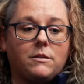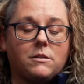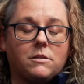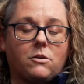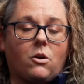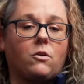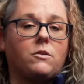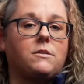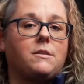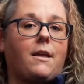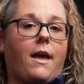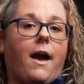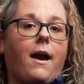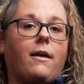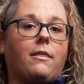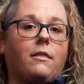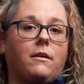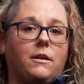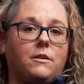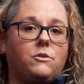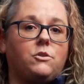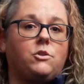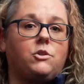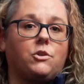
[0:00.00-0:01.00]
starts the
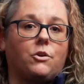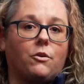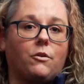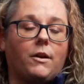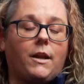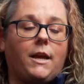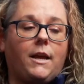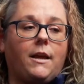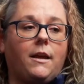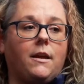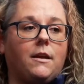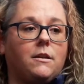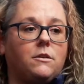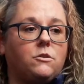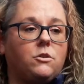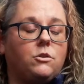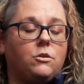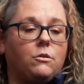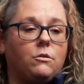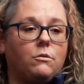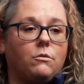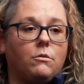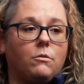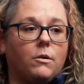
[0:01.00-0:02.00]
athlete's journey
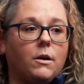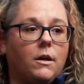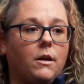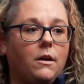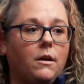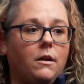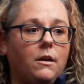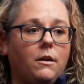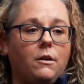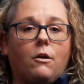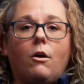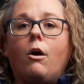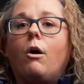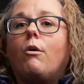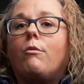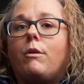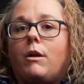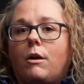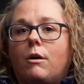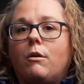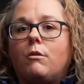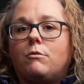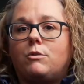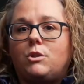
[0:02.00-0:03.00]
into you know
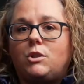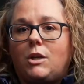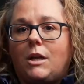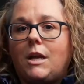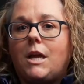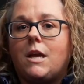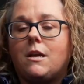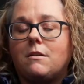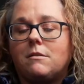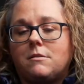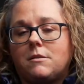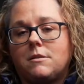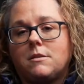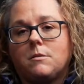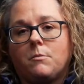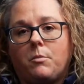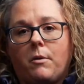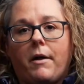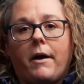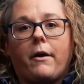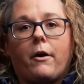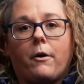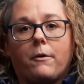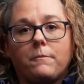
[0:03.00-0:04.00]
owning who she is as a
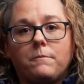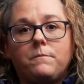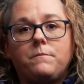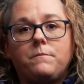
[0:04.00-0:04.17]
player.